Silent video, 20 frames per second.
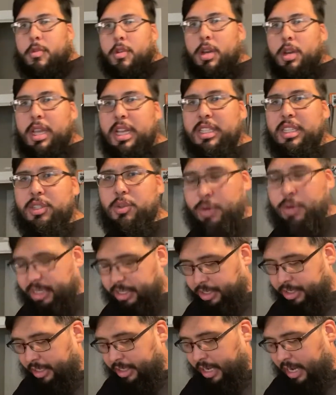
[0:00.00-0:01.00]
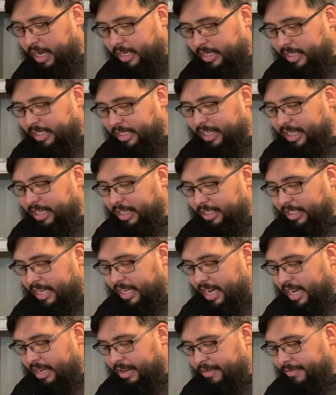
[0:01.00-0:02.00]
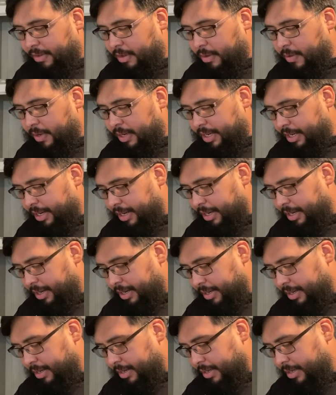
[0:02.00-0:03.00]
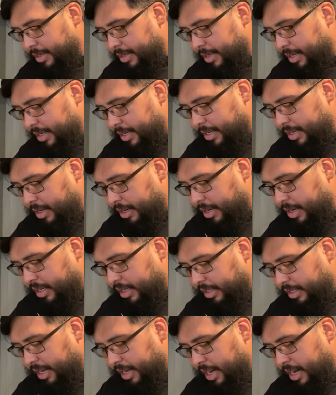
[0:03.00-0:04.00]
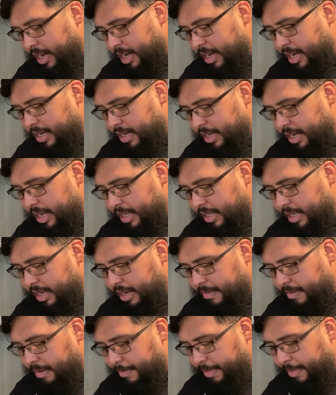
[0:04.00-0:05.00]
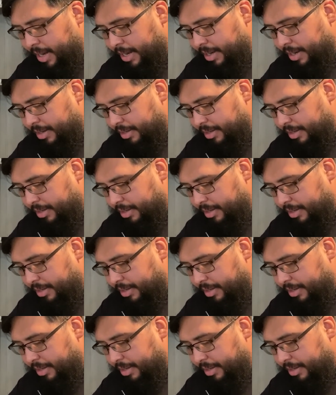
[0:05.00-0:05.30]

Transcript: Ask questions, guys. I see there's 9 of you in here. Are y'all scared? You think I'm a bite or